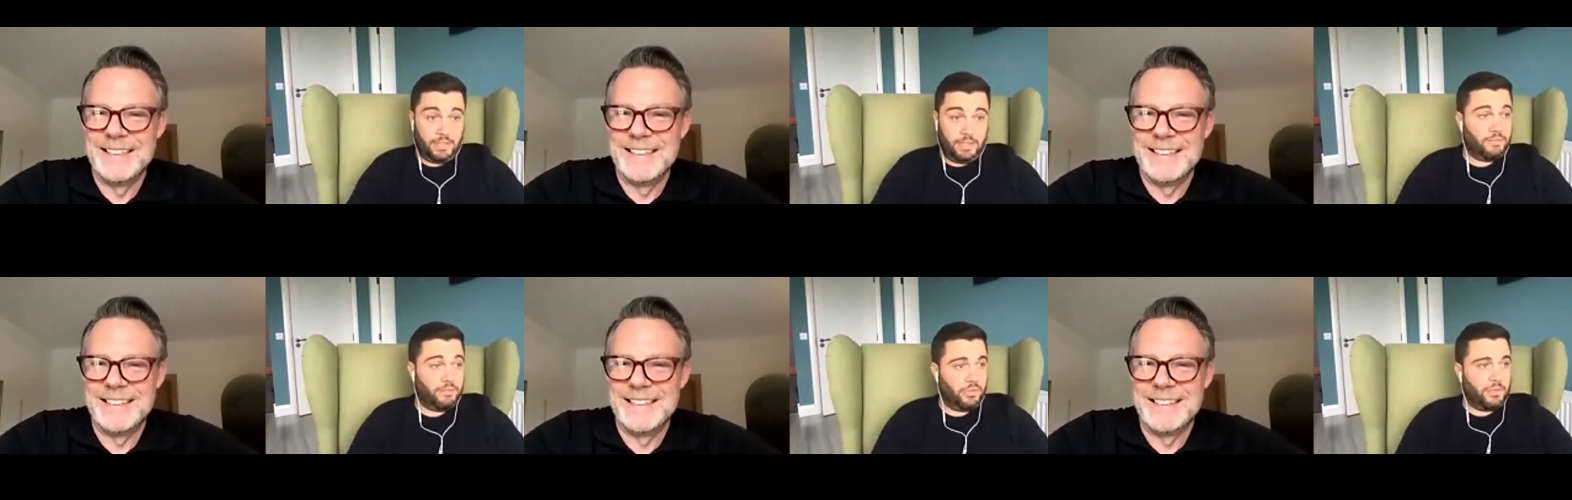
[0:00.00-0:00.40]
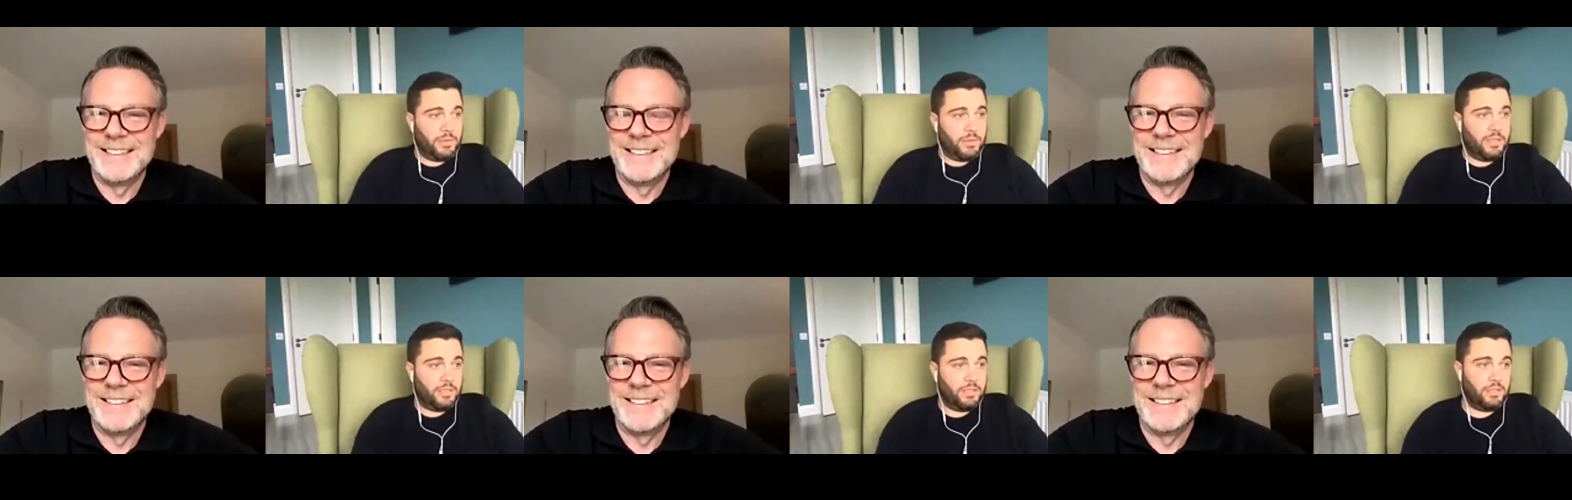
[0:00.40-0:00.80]
Speaker 1: I've
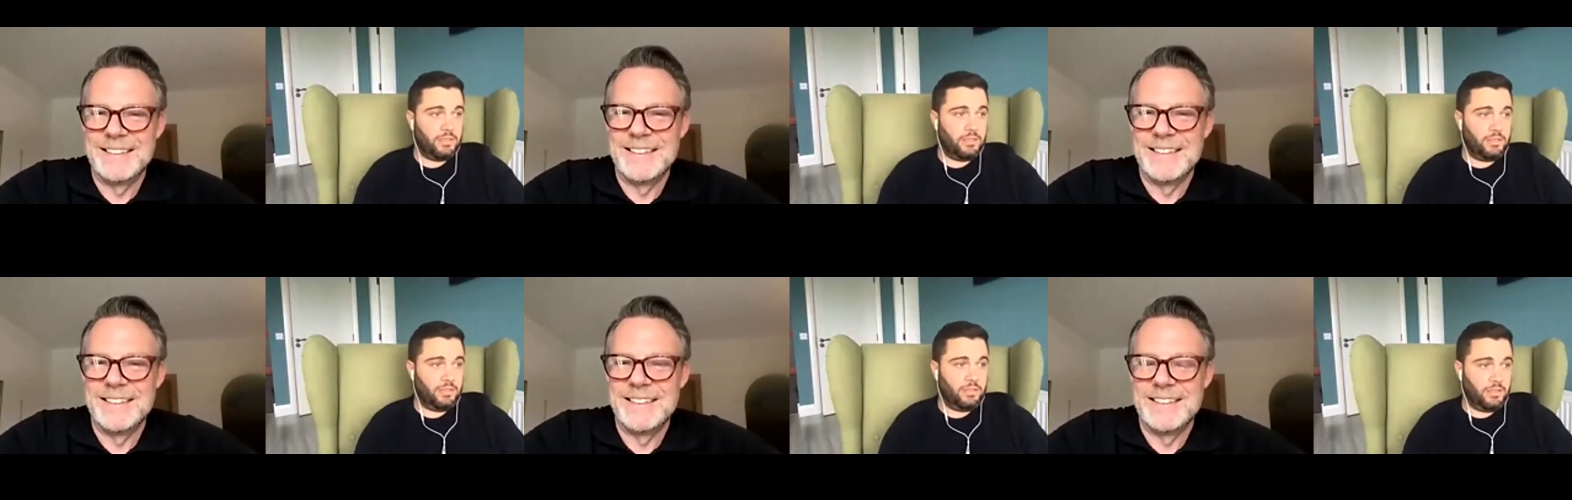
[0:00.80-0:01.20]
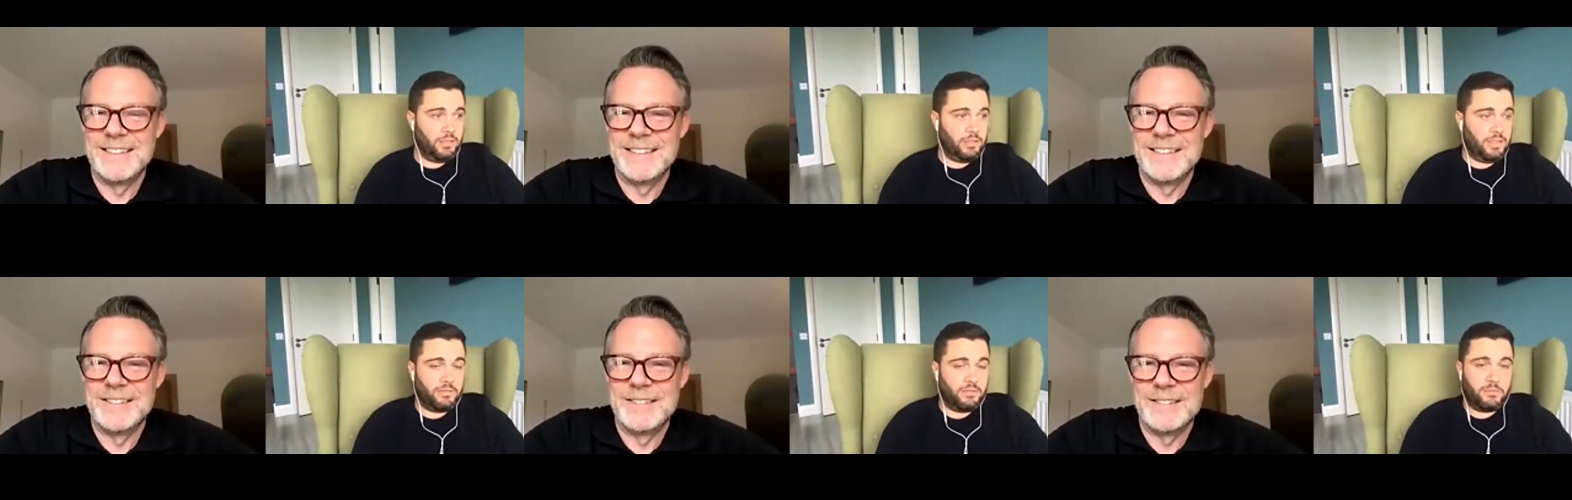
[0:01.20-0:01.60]
recommended uh,
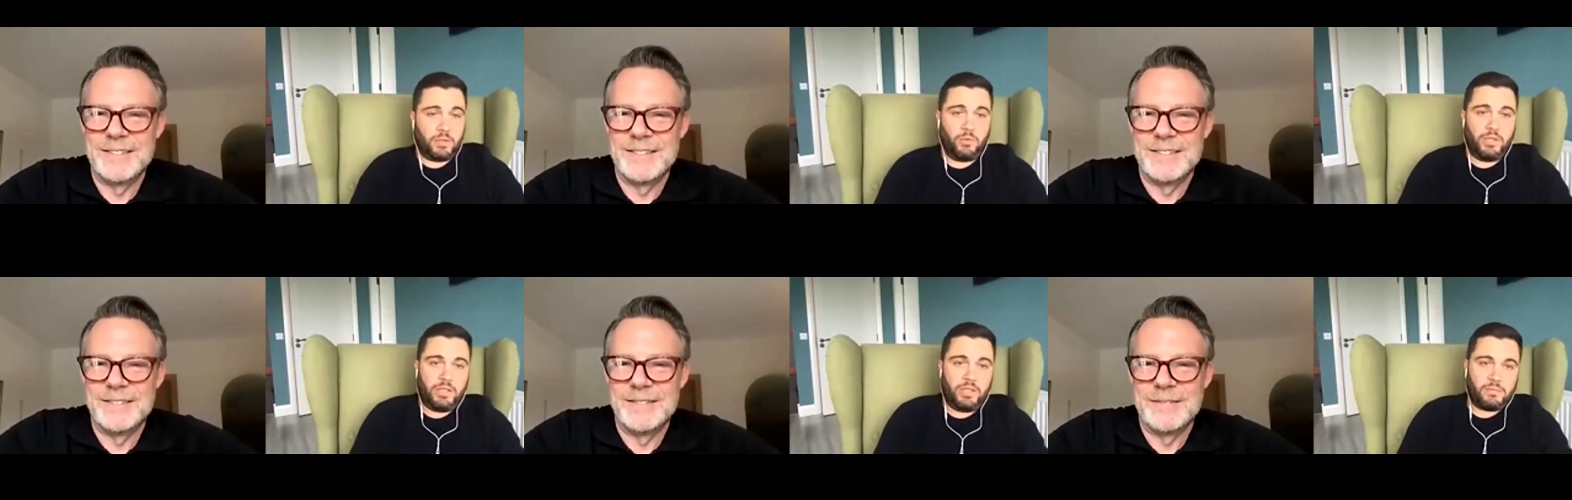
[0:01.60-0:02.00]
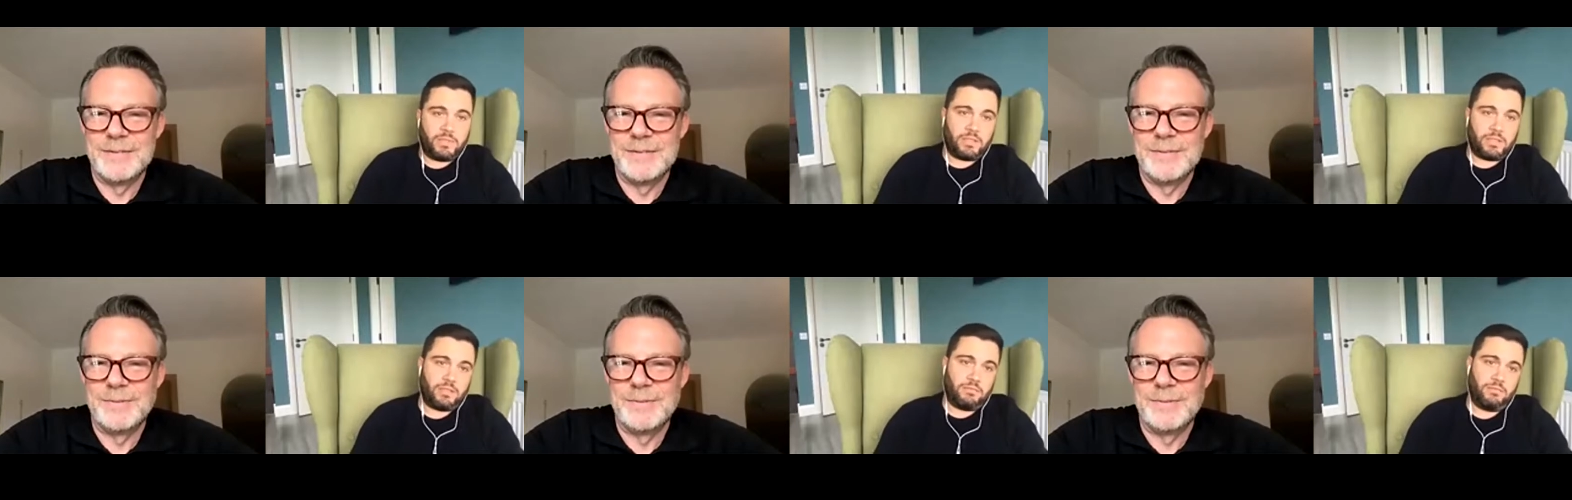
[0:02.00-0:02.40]
David
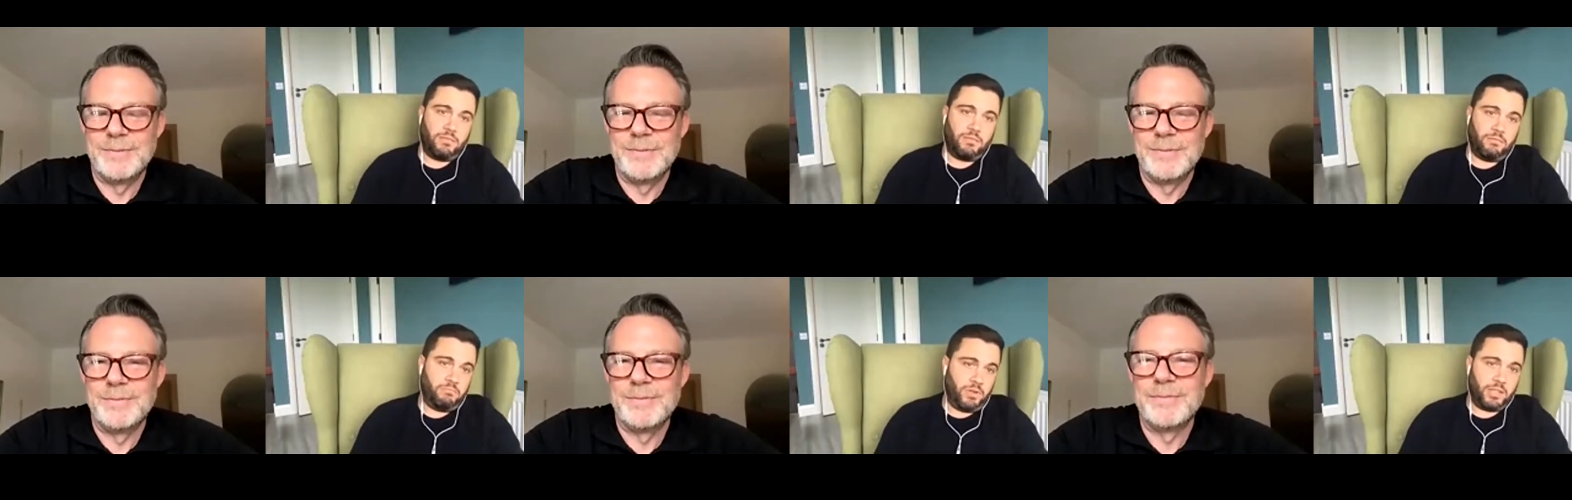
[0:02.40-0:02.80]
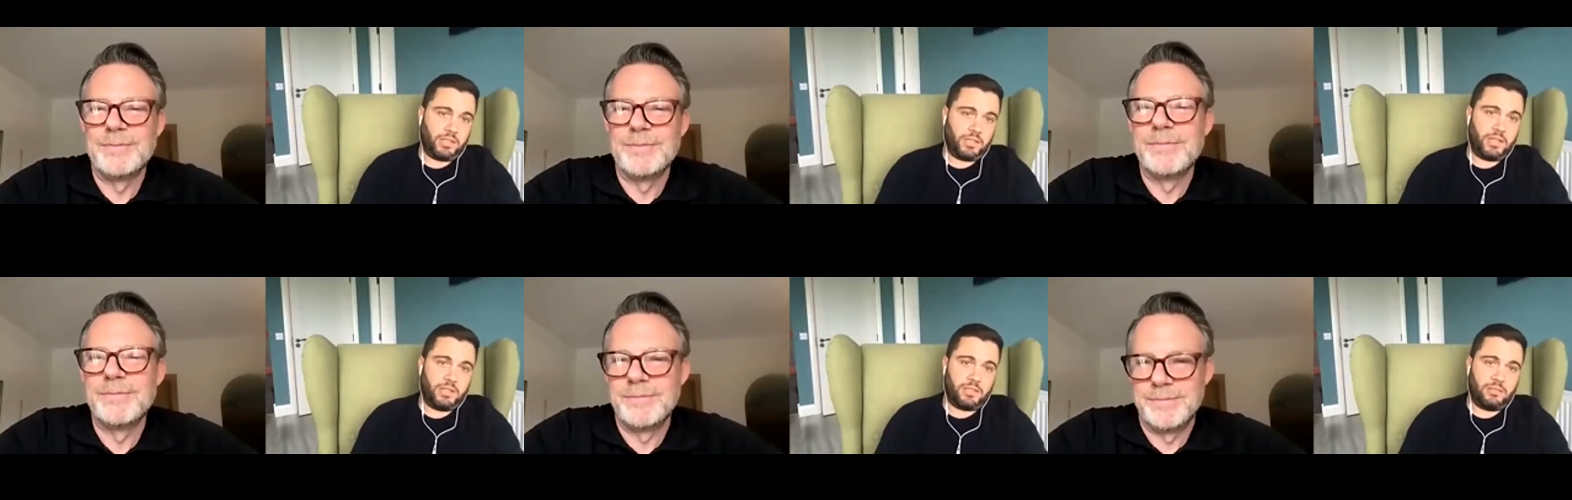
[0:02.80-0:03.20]
McWilliams
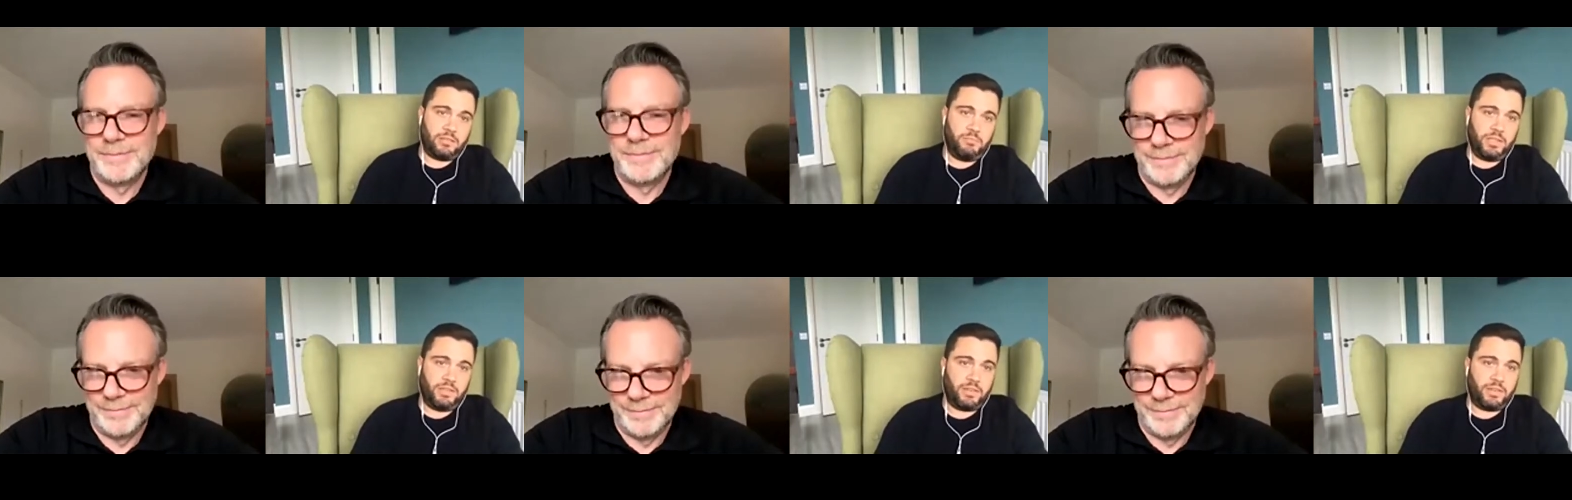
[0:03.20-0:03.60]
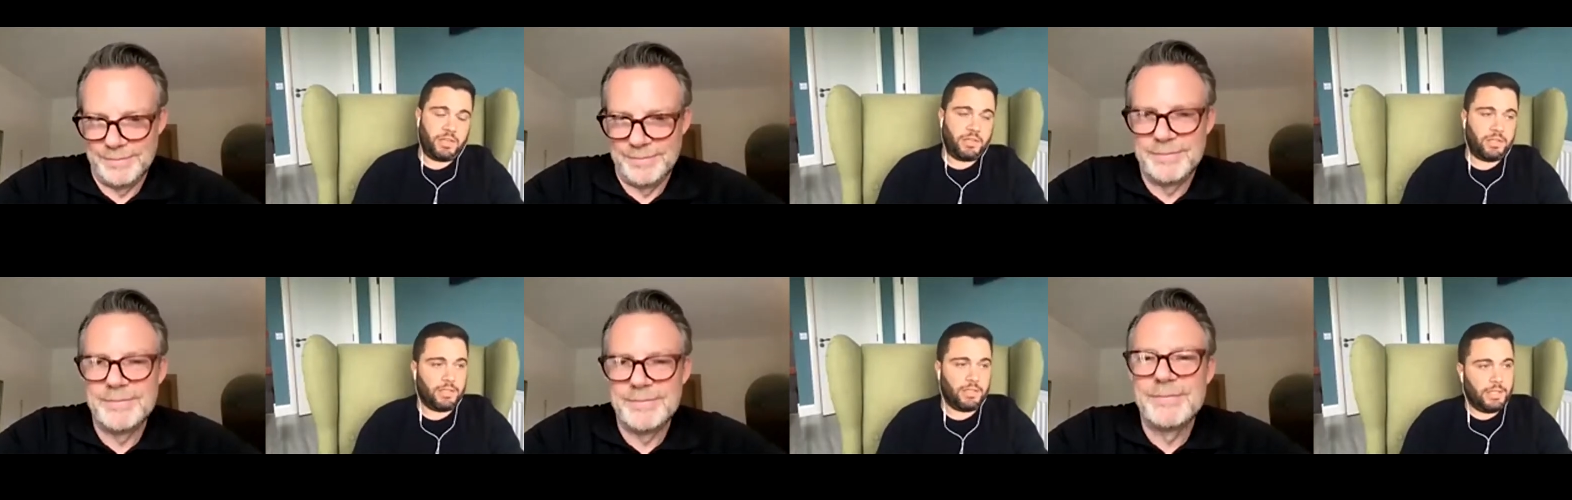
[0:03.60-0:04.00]
podcast, big
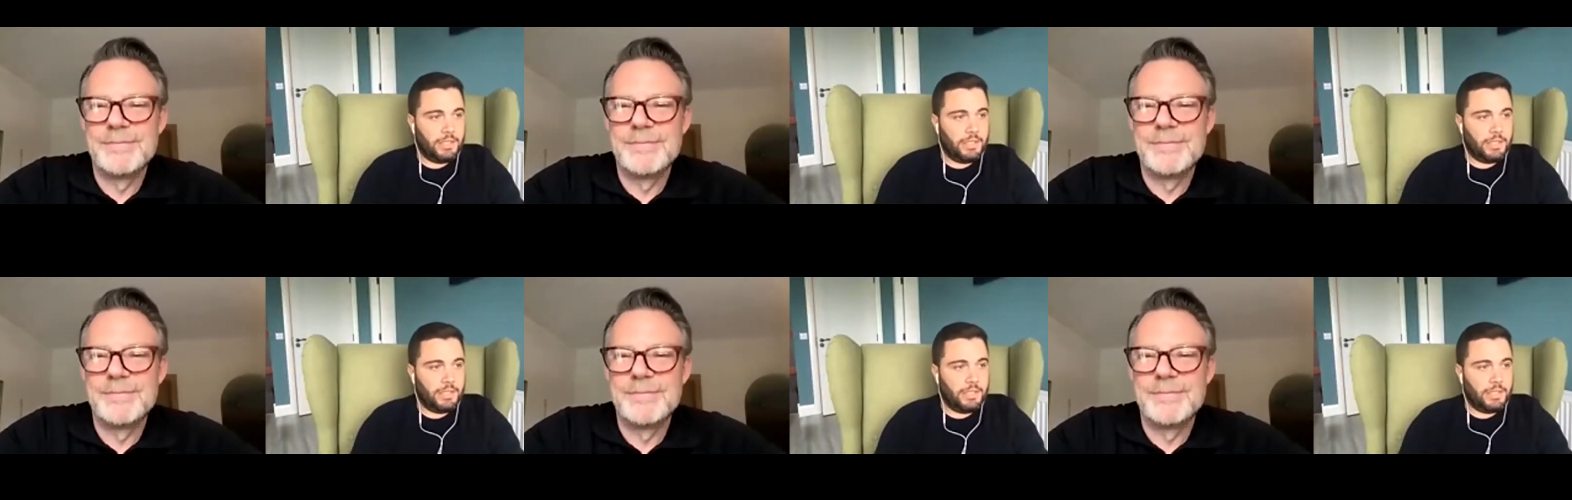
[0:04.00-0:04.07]
fan.